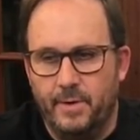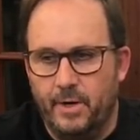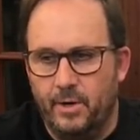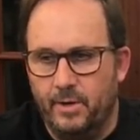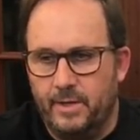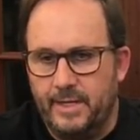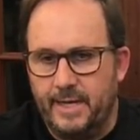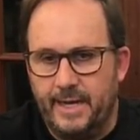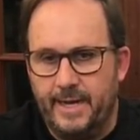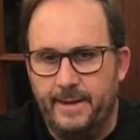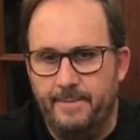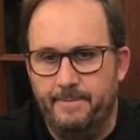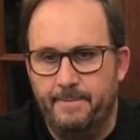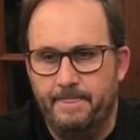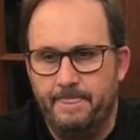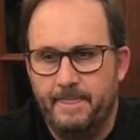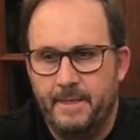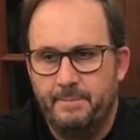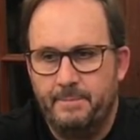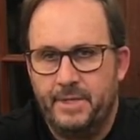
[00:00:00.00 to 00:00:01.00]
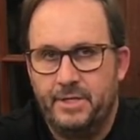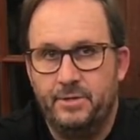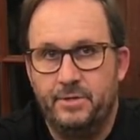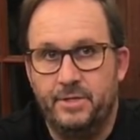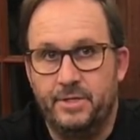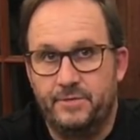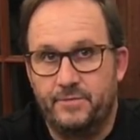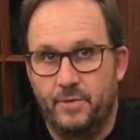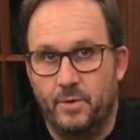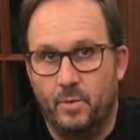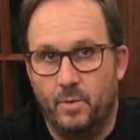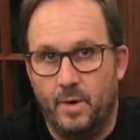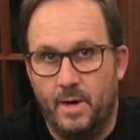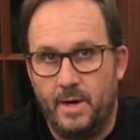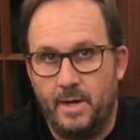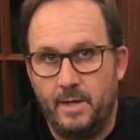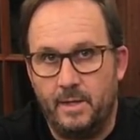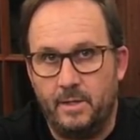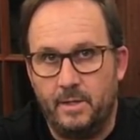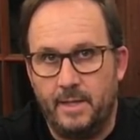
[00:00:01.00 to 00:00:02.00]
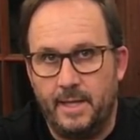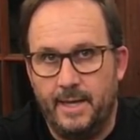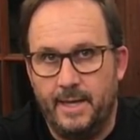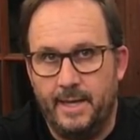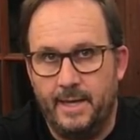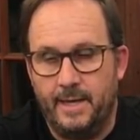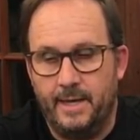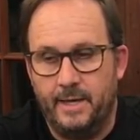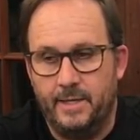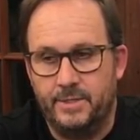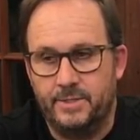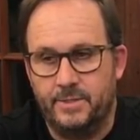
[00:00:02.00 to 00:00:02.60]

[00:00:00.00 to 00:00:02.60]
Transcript: Look, been doing this for a while,